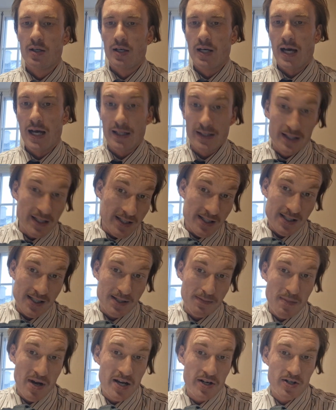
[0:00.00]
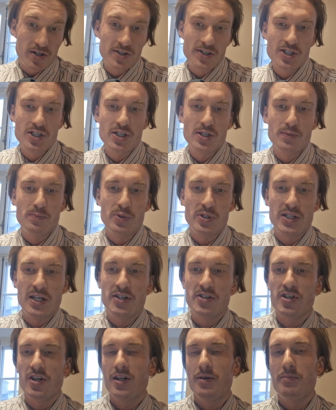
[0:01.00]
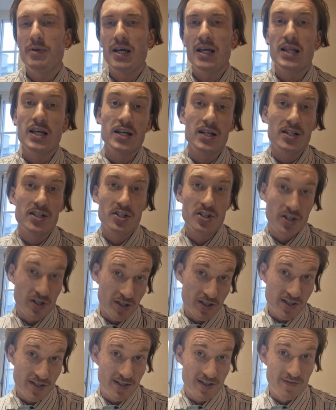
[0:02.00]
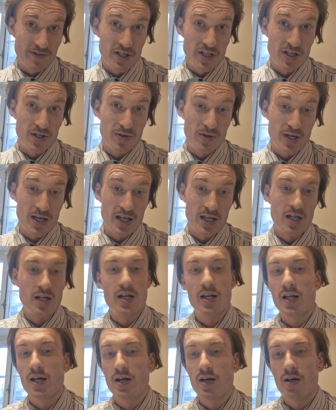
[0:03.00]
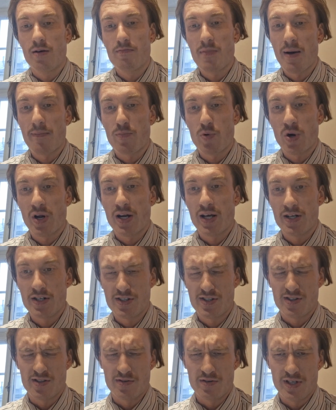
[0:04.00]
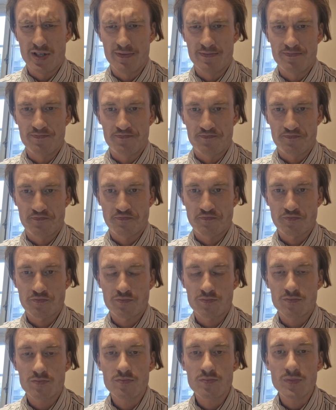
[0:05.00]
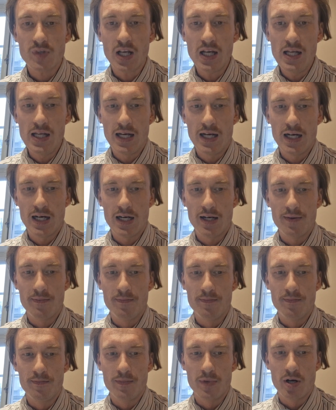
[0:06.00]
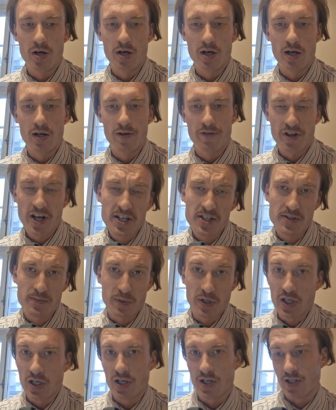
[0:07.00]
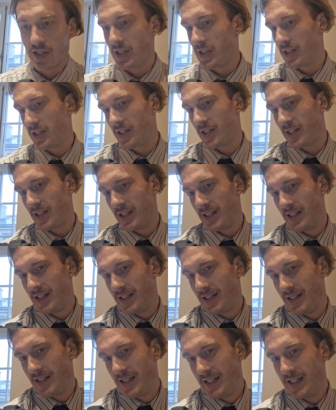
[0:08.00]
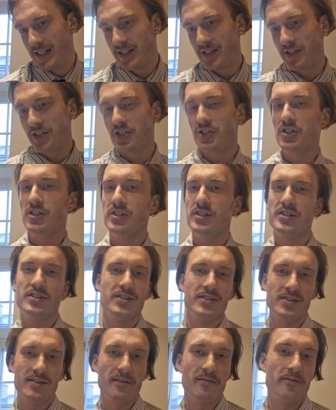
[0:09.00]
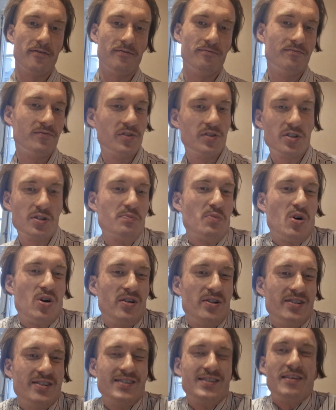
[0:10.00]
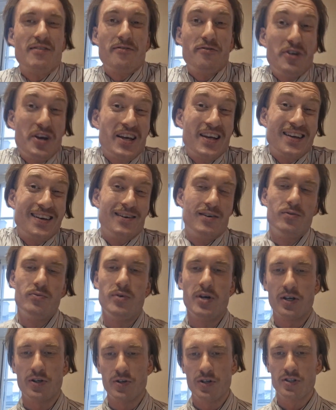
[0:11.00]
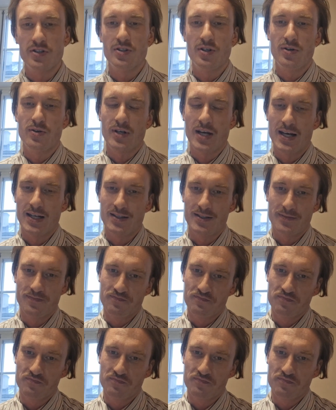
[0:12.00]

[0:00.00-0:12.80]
And this might also potentially be the shortest video in Map Runner history. That is because it is the shortest, smallest thing we are going to look at.